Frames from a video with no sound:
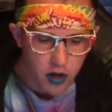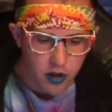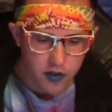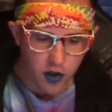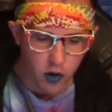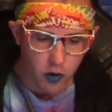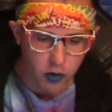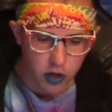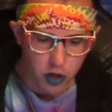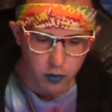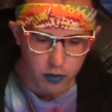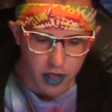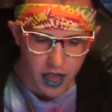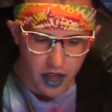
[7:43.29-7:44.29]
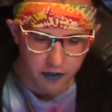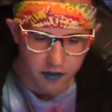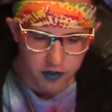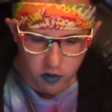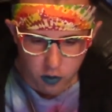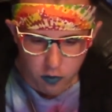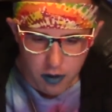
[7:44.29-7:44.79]
So you would have
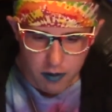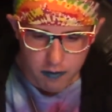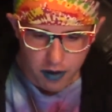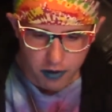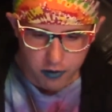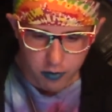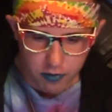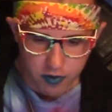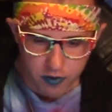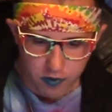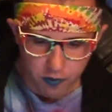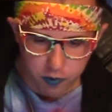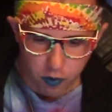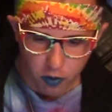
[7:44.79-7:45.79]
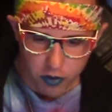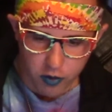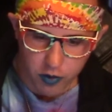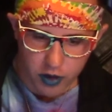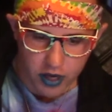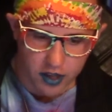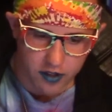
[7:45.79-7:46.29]
2 main bedrooms for 2
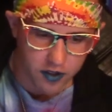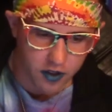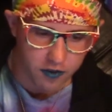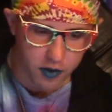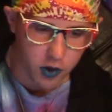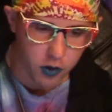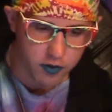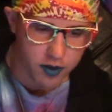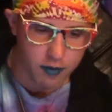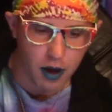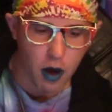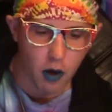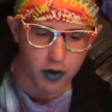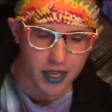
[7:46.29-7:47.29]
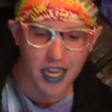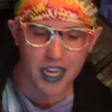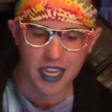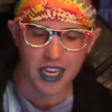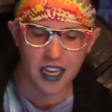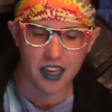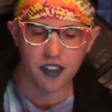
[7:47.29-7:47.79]
kids if you somehow get
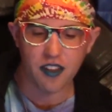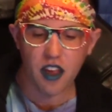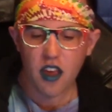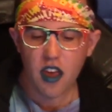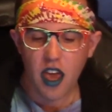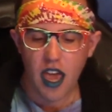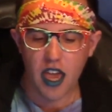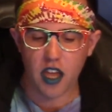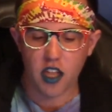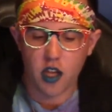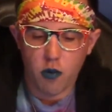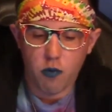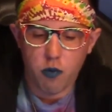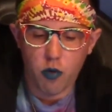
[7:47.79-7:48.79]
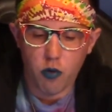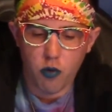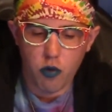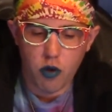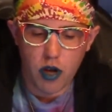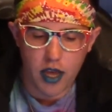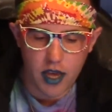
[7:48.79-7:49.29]
kids, and
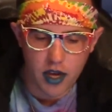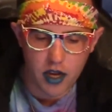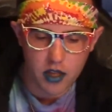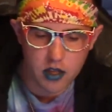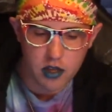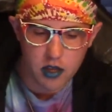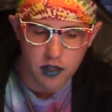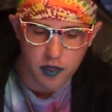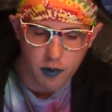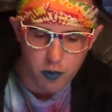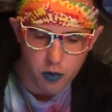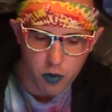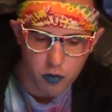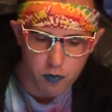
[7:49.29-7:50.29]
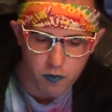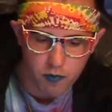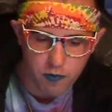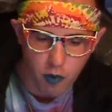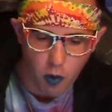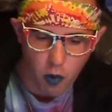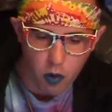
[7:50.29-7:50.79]
the room
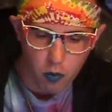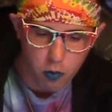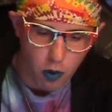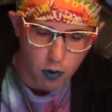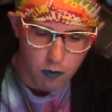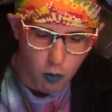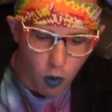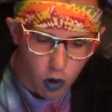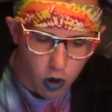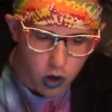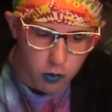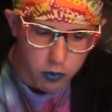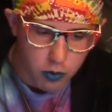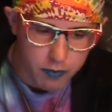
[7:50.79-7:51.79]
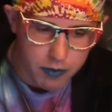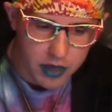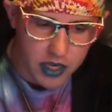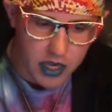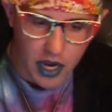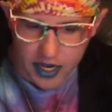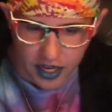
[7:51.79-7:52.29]
for 1 more would
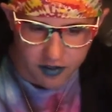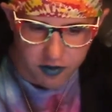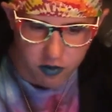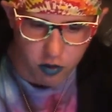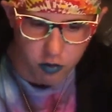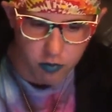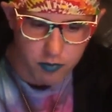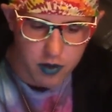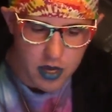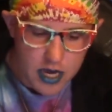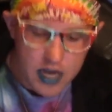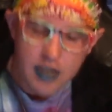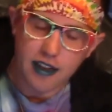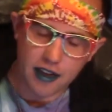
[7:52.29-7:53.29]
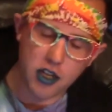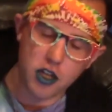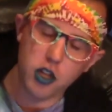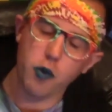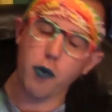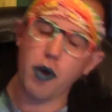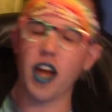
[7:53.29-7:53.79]
be a guest room.
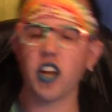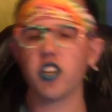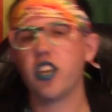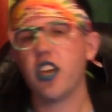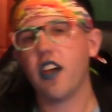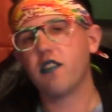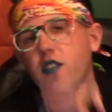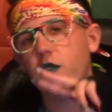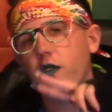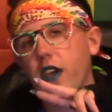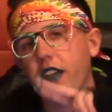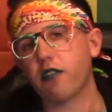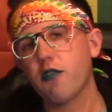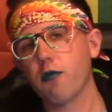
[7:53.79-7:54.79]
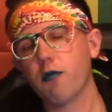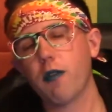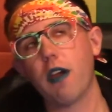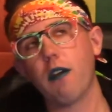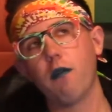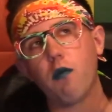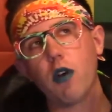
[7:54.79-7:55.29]
Technically, we actually have 2 guest rooms. We
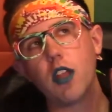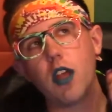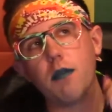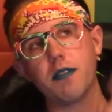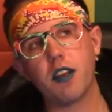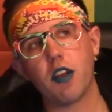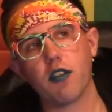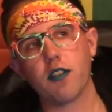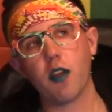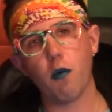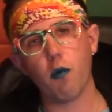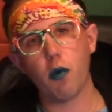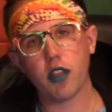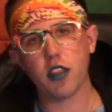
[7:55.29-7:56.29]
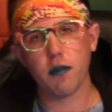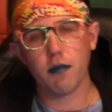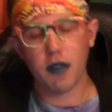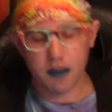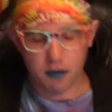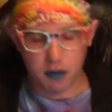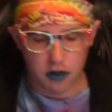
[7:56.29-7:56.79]
have 1 upstairs and 1 in the
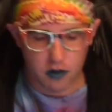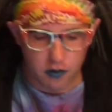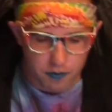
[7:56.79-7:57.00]
basement.